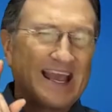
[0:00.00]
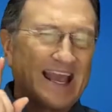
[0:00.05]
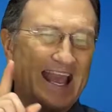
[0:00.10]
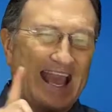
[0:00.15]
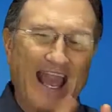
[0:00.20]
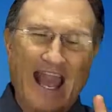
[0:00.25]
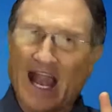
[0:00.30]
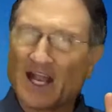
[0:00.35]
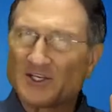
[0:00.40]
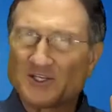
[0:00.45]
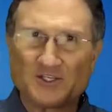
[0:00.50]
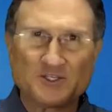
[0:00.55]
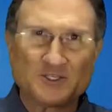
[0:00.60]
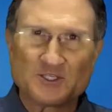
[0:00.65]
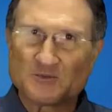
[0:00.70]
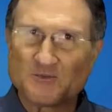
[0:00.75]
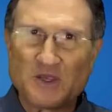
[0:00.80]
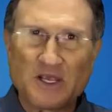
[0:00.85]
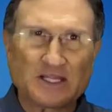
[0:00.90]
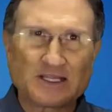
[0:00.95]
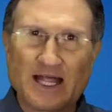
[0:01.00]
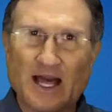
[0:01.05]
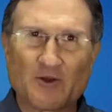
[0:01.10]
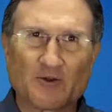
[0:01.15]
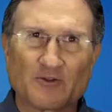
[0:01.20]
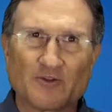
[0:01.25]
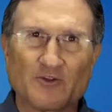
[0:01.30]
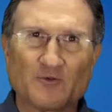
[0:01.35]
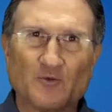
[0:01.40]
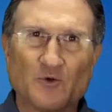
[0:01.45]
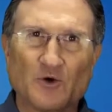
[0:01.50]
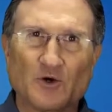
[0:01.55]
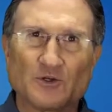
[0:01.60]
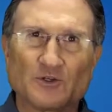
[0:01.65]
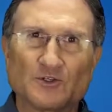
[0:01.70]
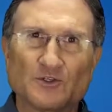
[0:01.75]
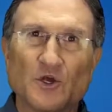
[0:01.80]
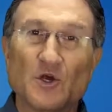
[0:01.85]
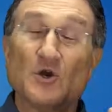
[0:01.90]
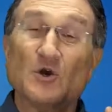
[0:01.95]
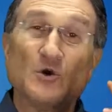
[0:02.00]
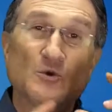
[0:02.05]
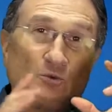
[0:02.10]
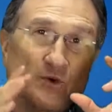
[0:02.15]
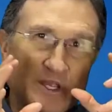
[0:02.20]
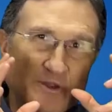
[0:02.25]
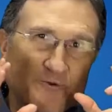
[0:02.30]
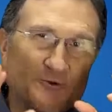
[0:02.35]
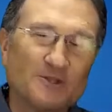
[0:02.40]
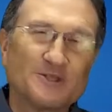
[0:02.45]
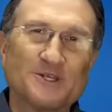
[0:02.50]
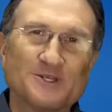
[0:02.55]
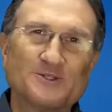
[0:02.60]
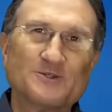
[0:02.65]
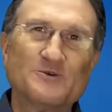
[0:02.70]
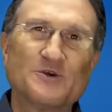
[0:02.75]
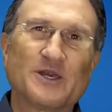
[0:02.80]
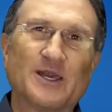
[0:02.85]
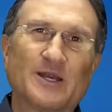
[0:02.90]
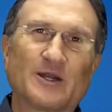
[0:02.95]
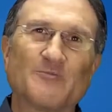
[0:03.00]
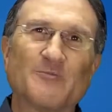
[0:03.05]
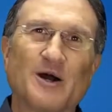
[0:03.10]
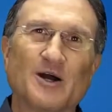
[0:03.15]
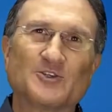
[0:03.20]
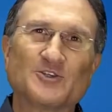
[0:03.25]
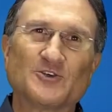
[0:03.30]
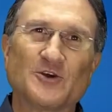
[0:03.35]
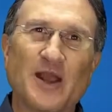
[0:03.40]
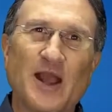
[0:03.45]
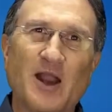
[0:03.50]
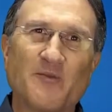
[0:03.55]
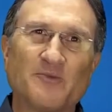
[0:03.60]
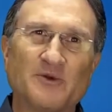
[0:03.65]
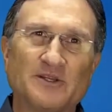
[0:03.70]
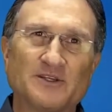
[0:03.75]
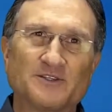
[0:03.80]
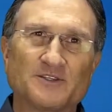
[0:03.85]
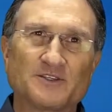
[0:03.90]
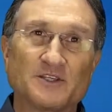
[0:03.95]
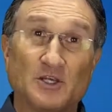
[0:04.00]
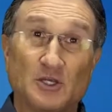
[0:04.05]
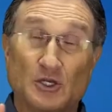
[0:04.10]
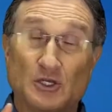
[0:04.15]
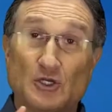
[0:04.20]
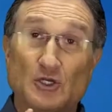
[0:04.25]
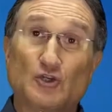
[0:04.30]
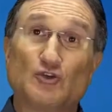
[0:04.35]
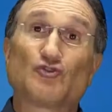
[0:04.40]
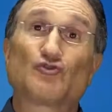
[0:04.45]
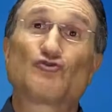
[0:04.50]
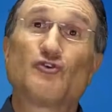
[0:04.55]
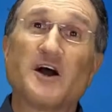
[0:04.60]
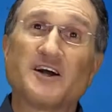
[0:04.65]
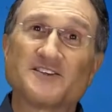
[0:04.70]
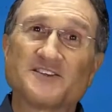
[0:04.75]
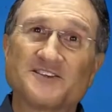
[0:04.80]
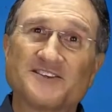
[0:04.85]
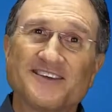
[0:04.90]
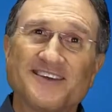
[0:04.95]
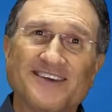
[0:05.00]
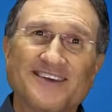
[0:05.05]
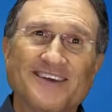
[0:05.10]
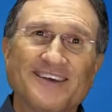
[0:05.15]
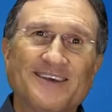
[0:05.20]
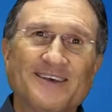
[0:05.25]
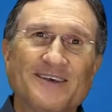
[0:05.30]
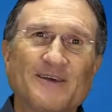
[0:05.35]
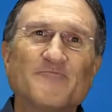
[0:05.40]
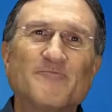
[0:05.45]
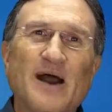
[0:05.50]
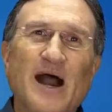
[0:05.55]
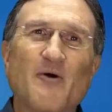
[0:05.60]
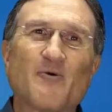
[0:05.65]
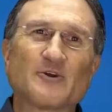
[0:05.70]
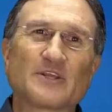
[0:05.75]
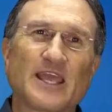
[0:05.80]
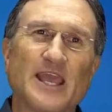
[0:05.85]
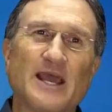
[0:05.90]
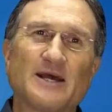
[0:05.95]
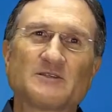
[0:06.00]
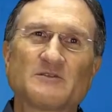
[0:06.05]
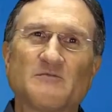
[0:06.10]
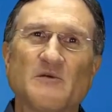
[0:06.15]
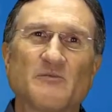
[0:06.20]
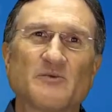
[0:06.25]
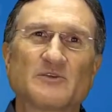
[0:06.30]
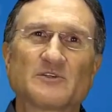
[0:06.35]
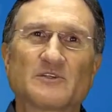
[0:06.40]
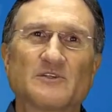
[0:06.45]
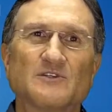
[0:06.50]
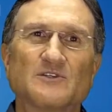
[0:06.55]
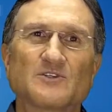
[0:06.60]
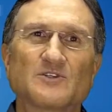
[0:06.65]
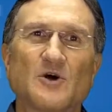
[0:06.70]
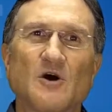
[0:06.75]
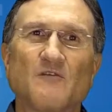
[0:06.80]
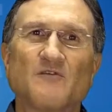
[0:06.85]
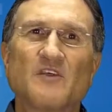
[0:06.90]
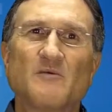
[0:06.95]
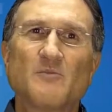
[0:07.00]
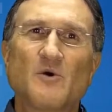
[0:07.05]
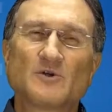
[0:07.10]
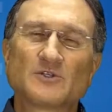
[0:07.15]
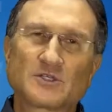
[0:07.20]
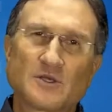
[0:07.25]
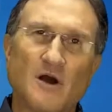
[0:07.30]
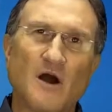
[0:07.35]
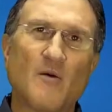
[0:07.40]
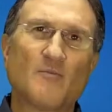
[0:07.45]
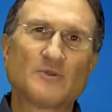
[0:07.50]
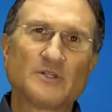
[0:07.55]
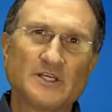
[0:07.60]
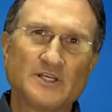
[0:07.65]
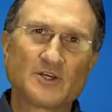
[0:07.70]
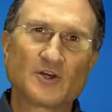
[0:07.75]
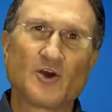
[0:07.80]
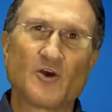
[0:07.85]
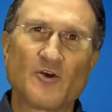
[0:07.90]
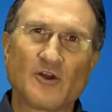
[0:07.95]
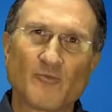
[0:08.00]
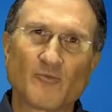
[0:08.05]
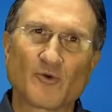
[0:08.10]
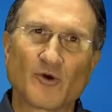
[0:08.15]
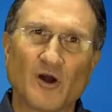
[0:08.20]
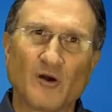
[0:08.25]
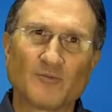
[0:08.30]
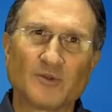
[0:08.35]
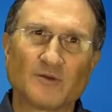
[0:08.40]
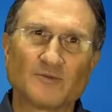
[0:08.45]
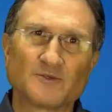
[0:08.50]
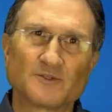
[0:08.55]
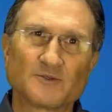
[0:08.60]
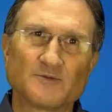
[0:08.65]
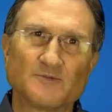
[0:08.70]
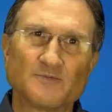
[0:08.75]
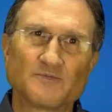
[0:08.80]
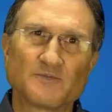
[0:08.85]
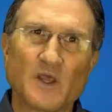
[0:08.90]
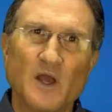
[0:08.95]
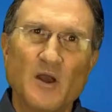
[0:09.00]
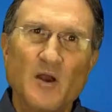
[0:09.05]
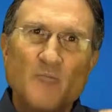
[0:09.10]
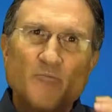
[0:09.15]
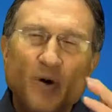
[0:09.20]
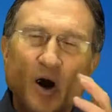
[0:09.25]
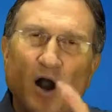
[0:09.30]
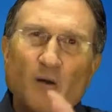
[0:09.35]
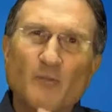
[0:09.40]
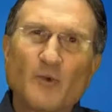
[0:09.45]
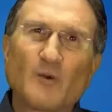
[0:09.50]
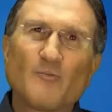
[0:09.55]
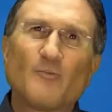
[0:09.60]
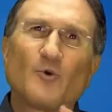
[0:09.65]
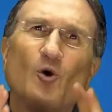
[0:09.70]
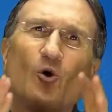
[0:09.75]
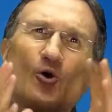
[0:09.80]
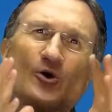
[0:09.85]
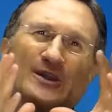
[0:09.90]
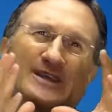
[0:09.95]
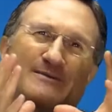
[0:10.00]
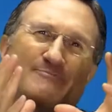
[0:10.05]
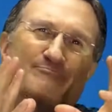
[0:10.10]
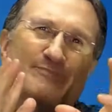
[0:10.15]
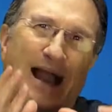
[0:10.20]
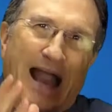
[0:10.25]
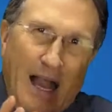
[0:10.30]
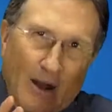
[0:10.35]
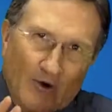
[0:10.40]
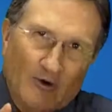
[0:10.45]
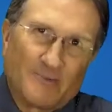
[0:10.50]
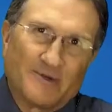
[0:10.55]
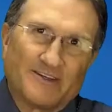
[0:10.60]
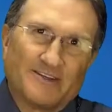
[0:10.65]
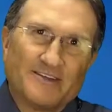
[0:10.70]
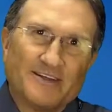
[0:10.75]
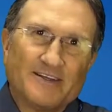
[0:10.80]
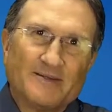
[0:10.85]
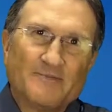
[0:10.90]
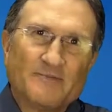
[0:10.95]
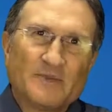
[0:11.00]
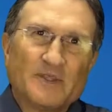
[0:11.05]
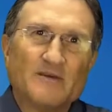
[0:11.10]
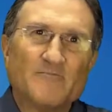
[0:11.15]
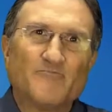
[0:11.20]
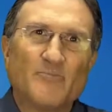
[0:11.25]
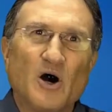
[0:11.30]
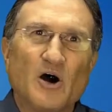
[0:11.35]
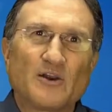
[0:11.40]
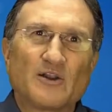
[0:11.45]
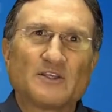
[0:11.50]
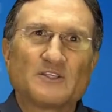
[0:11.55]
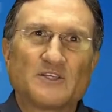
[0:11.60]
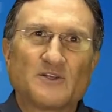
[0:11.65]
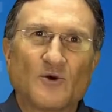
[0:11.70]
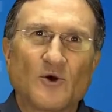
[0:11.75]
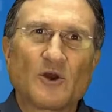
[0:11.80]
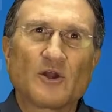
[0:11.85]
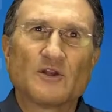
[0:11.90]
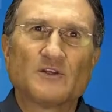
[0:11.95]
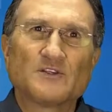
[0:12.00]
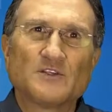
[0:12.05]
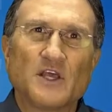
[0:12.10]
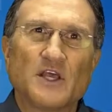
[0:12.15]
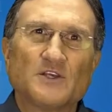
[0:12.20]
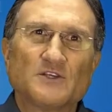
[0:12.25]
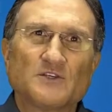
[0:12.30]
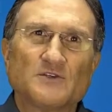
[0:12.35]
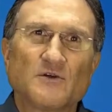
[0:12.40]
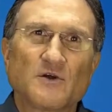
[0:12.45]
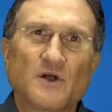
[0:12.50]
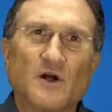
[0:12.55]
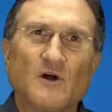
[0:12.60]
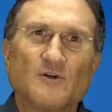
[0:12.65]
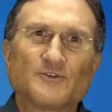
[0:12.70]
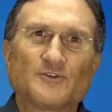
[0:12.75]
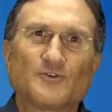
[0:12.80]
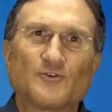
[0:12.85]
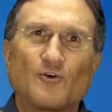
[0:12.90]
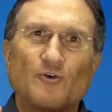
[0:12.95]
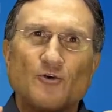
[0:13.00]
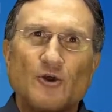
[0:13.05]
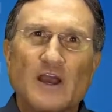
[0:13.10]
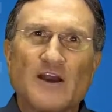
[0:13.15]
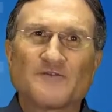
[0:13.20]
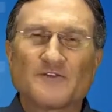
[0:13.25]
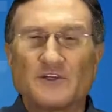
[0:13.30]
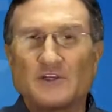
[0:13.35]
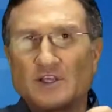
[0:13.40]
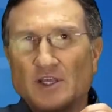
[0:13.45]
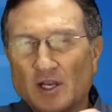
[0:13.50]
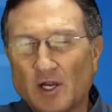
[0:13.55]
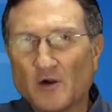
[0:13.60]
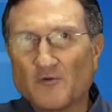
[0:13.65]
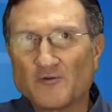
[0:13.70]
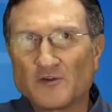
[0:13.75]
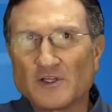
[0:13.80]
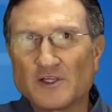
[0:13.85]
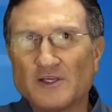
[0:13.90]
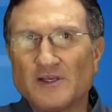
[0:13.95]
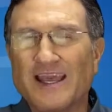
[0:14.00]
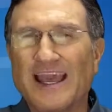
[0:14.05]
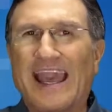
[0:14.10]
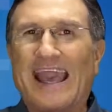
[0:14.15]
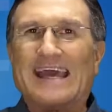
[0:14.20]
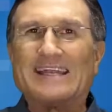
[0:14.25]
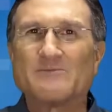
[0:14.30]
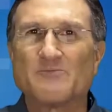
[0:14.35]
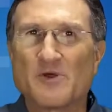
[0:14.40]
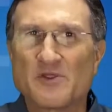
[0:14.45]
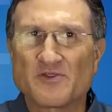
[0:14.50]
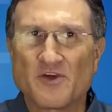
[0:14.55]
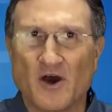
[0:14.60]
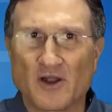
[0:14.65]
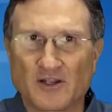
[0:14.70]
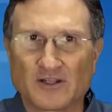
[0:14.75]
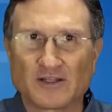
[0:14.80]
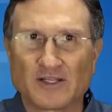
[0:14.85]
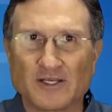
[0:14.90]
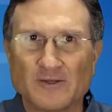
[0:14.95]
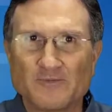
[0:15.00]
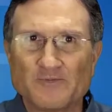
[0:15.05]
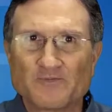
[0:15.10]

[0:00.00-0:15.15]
Actions speak louder than words. We really do care about your happiness. Trust. Empowered cast members can solve the most commonly occurring problems. Popcorn empowerment embodies an organizational culture crafted carefully and methodically.